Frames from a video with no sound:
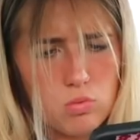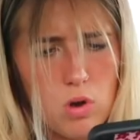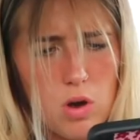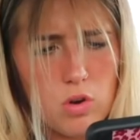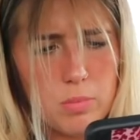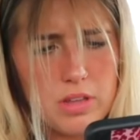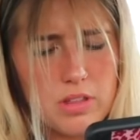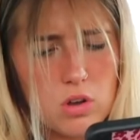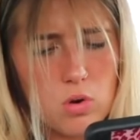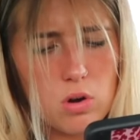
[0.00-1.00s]
What will be
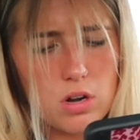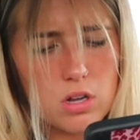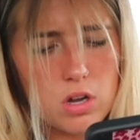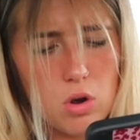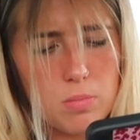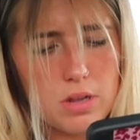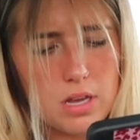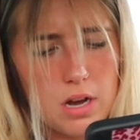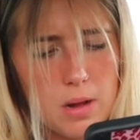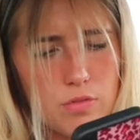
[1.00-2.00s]
the
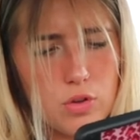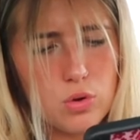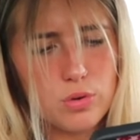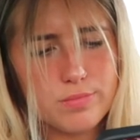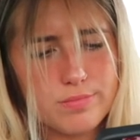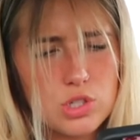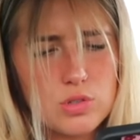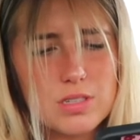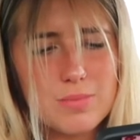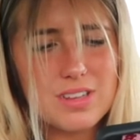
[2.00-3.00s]
cornucopia? Food.
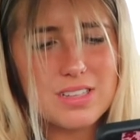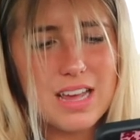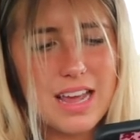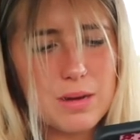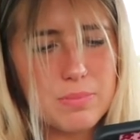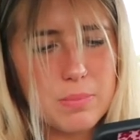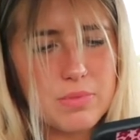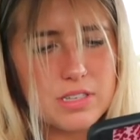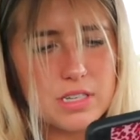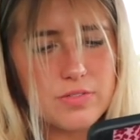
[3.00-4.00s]
Choose something to amp up
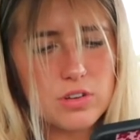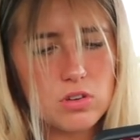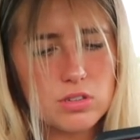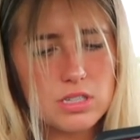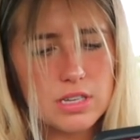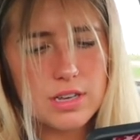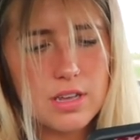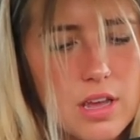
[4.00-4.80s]
the difficulty.